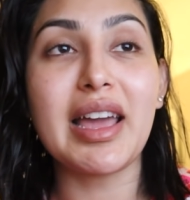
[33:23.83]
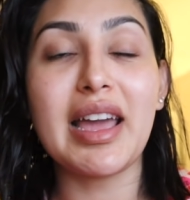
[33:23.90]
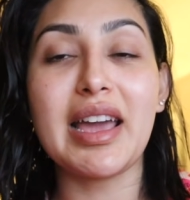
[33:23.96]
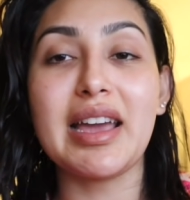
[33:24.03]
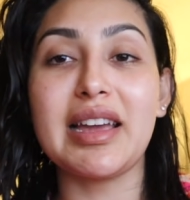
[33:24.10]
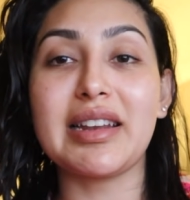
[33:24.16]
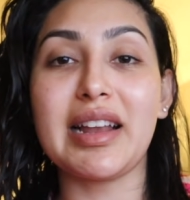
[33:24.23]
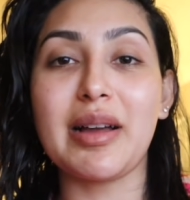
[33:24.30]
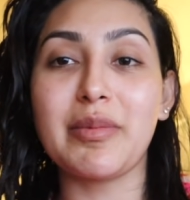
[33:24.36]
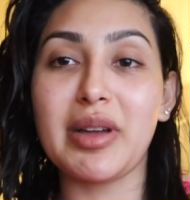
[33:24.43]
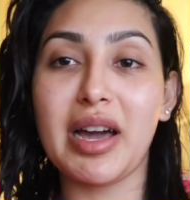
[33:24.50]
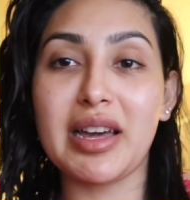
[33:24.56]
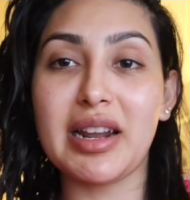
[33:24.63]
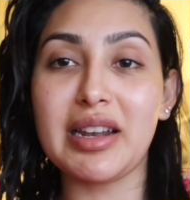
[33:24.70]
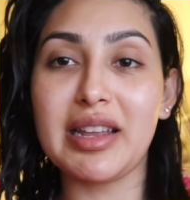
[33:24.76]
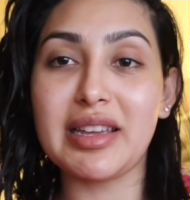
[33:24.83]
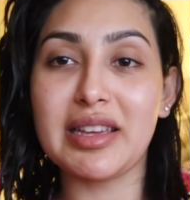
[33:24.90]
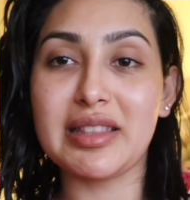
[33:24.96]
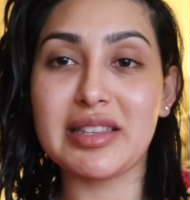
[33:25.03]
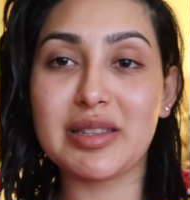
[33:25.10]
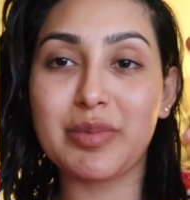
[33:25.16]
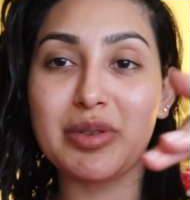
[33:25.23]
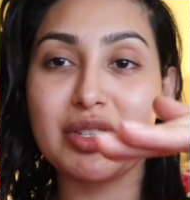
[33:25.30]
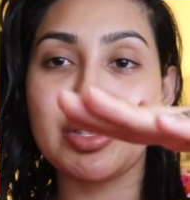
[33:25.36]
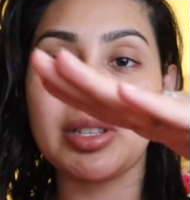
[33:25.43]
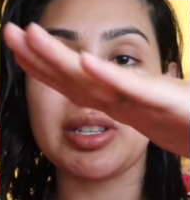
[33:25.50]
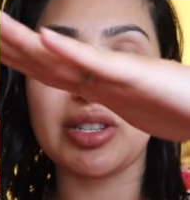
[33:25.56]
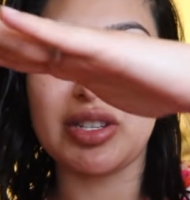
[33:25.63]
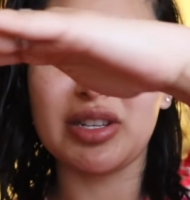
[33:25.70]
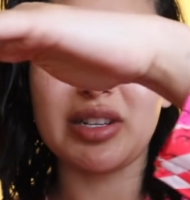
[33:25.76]
and I'm kind of like in this
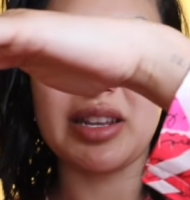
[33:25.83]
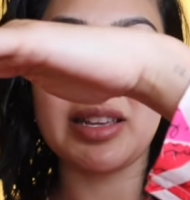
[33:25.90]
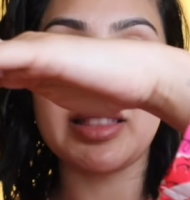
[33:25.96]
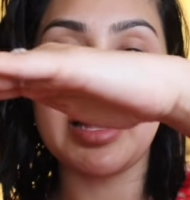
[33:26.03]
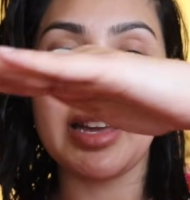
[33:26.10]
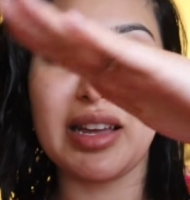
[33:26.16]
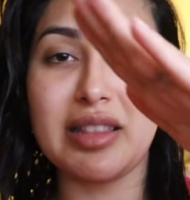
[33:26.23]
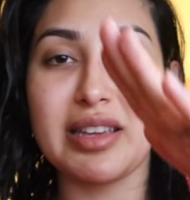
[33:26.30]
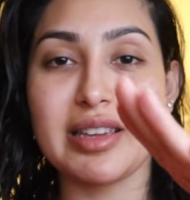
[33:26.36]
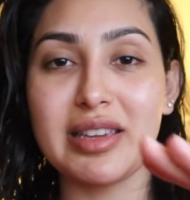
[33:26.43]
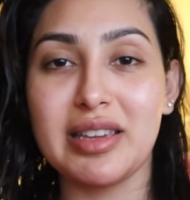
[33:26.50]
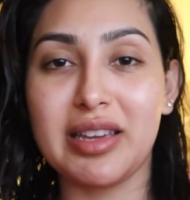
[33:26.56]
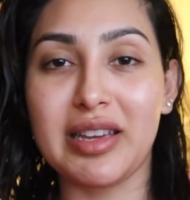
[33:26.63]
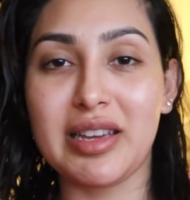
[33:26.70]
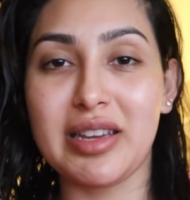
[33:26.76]
position like that like